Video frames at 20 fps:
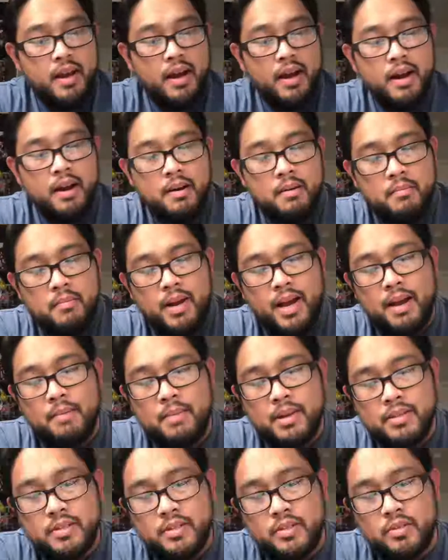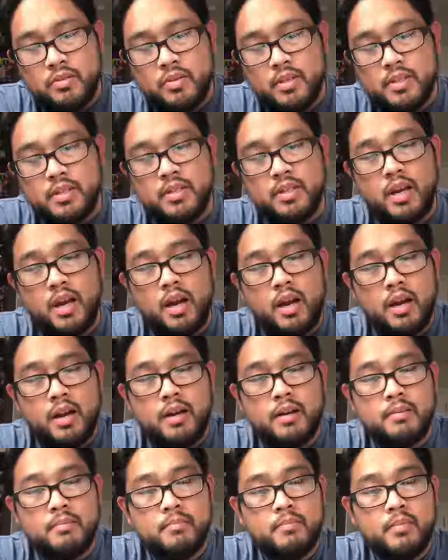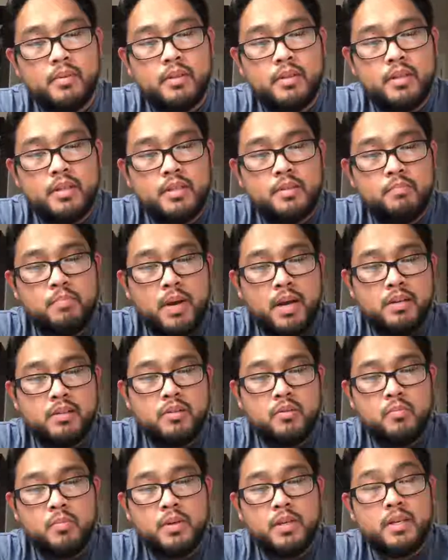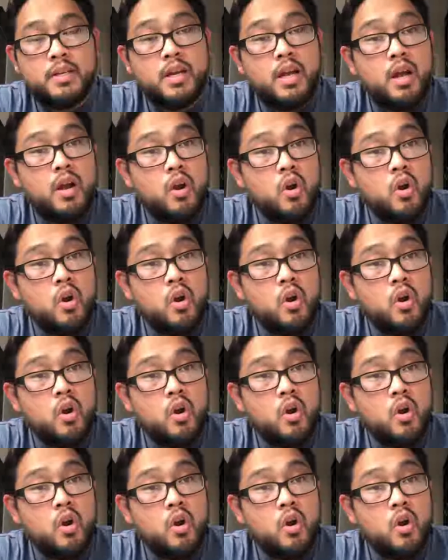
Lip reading: I meant to do this box opening